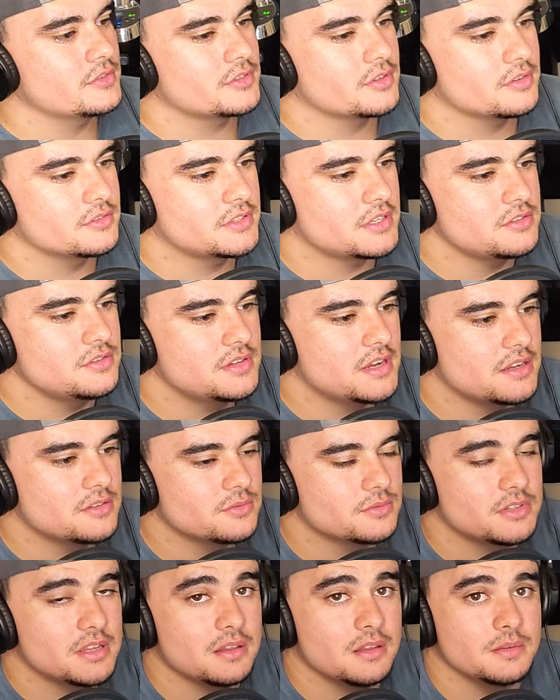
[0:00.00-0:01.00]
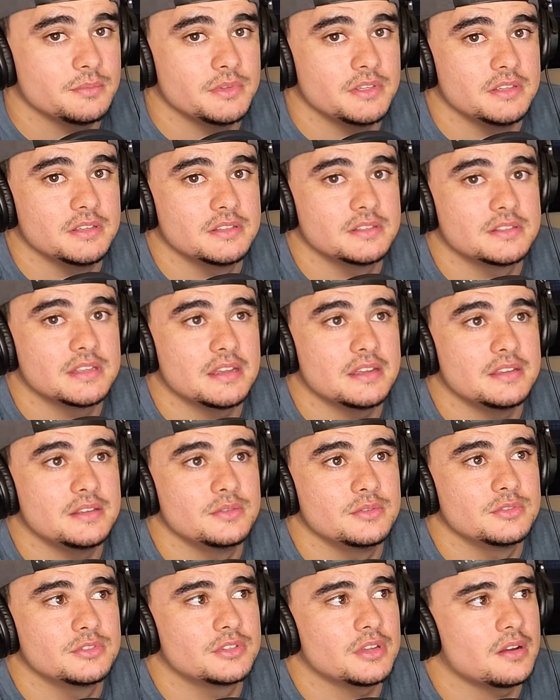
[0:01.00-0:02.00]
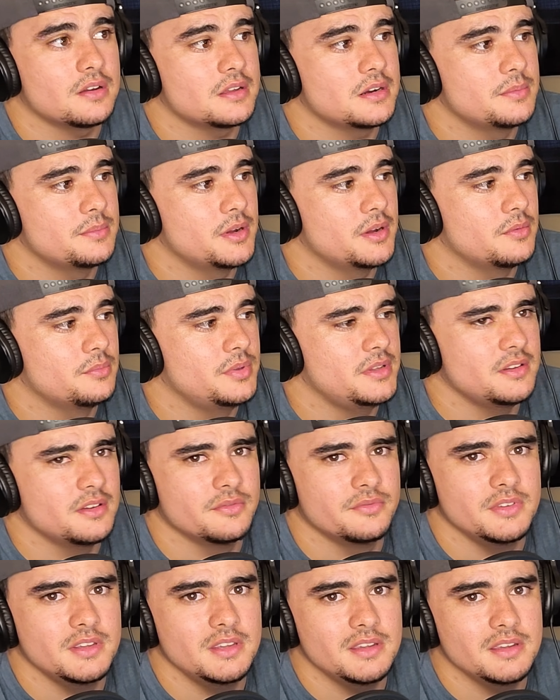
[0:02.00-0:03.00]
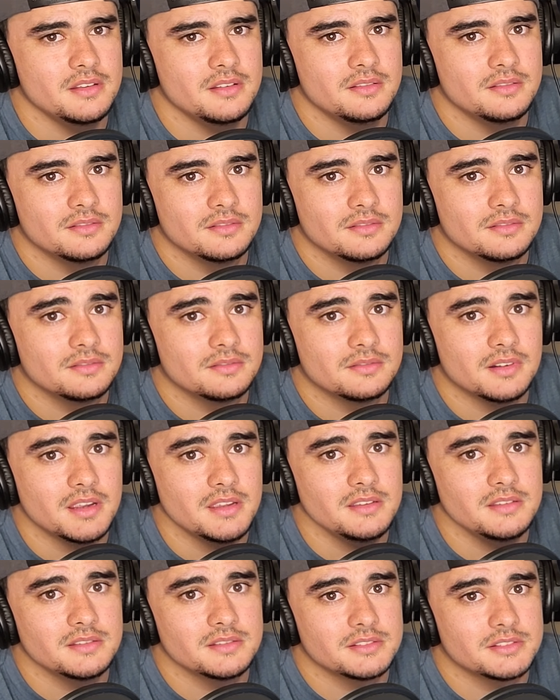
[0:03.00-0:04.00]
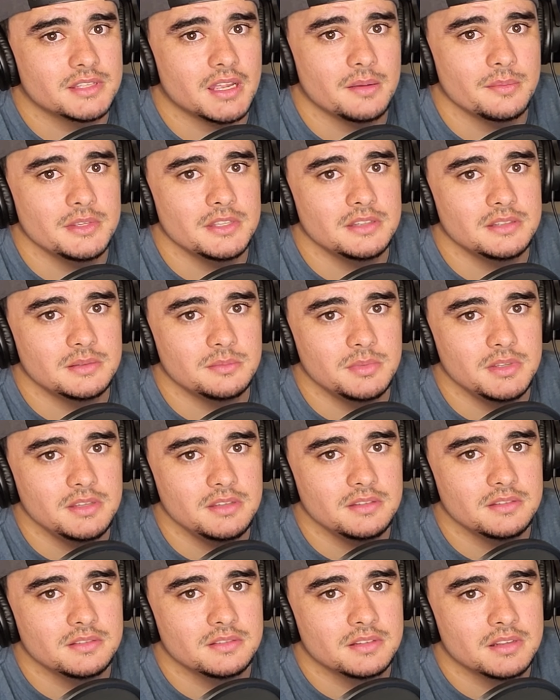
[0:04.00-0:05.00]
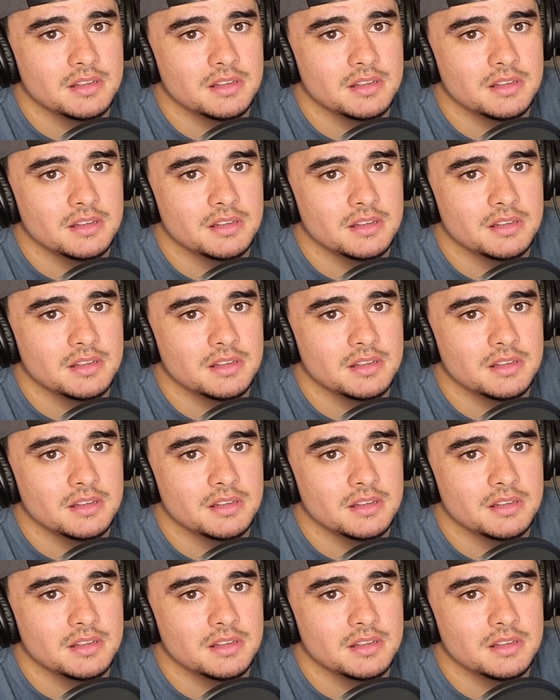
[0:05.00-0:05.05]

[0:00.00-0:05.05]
songs that you guys were telling me is that he was talking about being a vegan, right? Stop eating meat.